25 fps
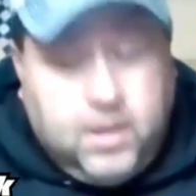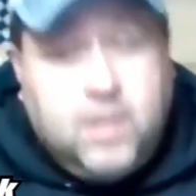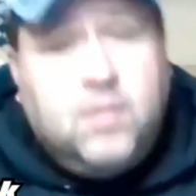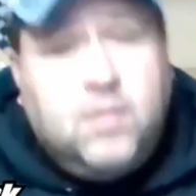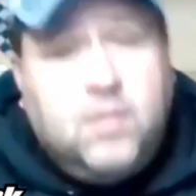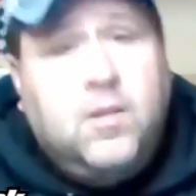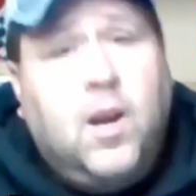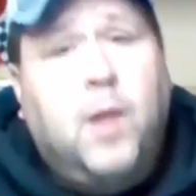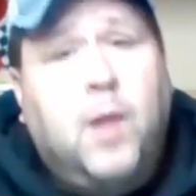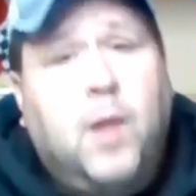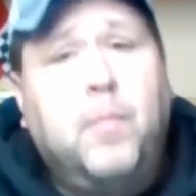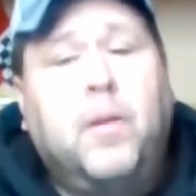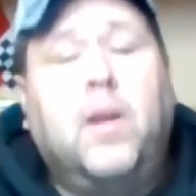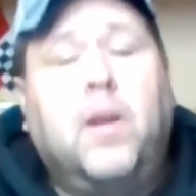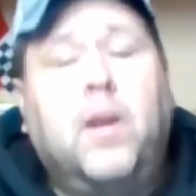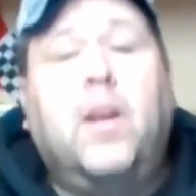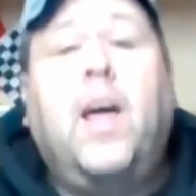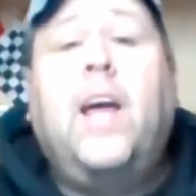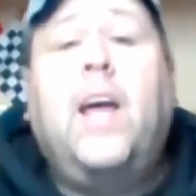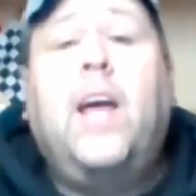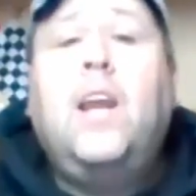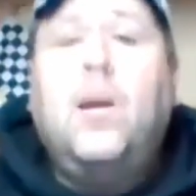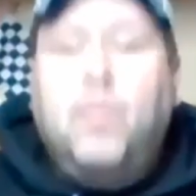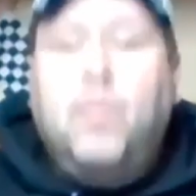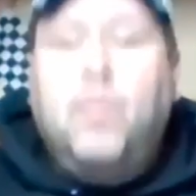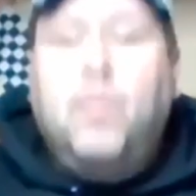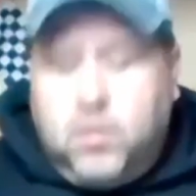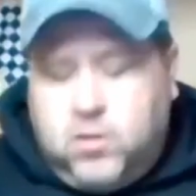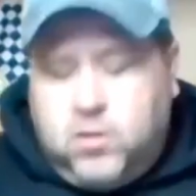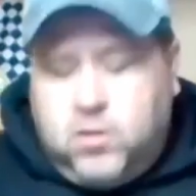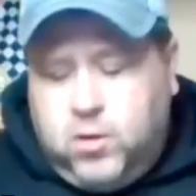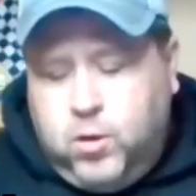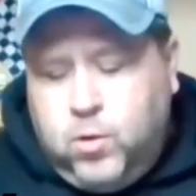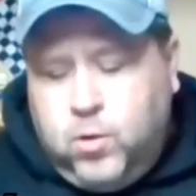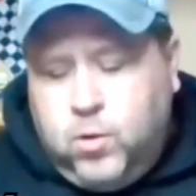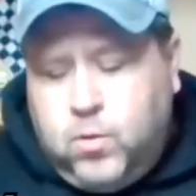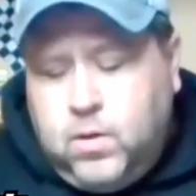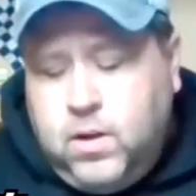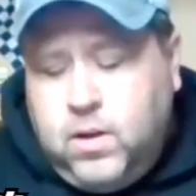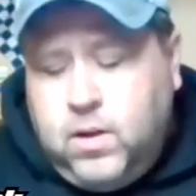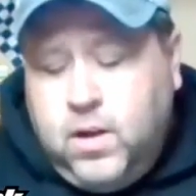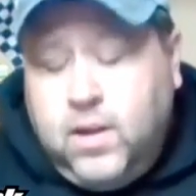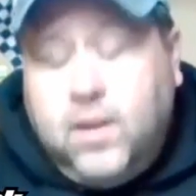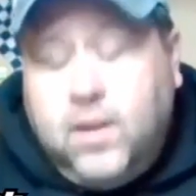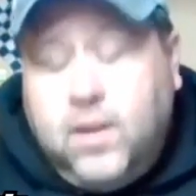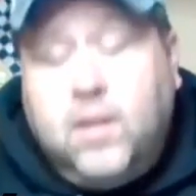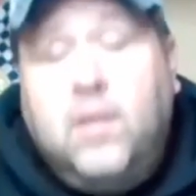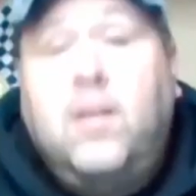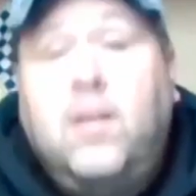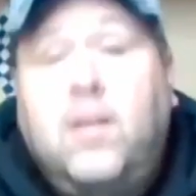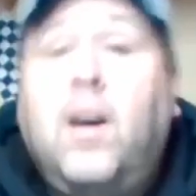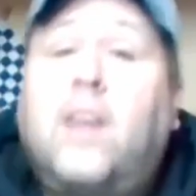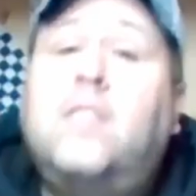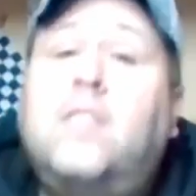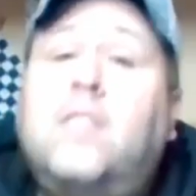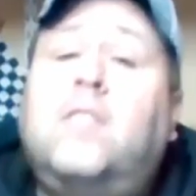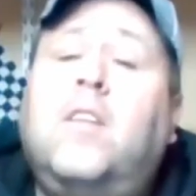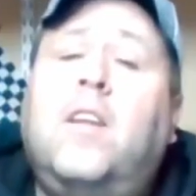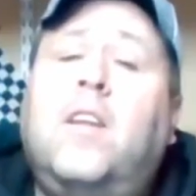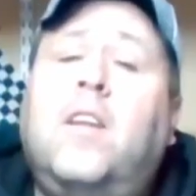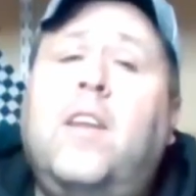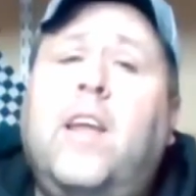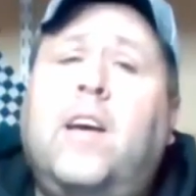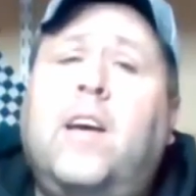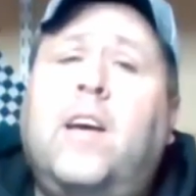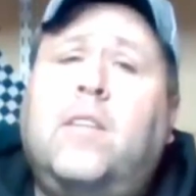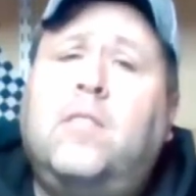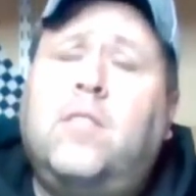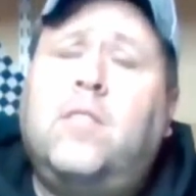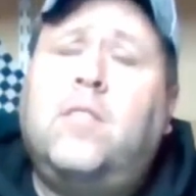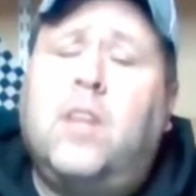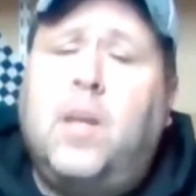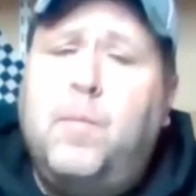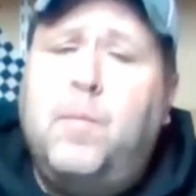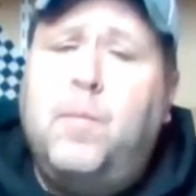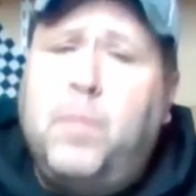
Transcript: He's coming. Night number 2, Dustin Nelson.